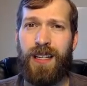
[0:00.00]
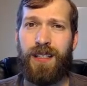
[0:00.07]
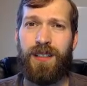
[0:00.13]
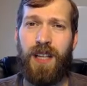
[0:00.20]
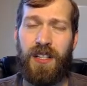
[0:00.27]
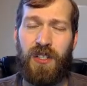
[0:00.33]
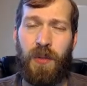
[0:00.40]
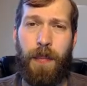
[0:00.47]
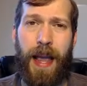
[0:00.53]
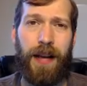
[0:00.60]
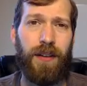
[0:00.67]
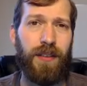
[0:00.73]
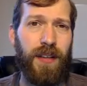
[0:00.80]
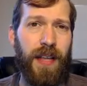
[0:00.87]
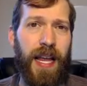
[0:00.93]
Doesn't
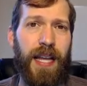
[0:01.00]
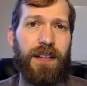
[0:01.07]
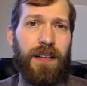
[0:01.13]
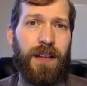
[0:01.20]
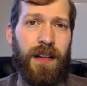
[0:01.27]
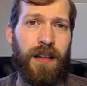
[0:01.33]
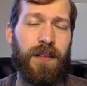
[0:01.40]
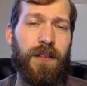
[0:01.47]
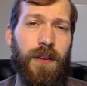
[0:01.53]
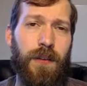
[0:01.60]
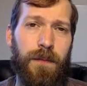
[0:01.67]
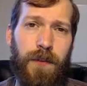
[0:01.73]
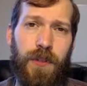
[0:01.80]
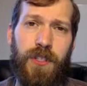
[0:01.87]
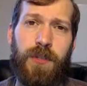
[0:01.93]
matter that the
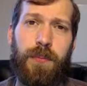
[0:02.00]
first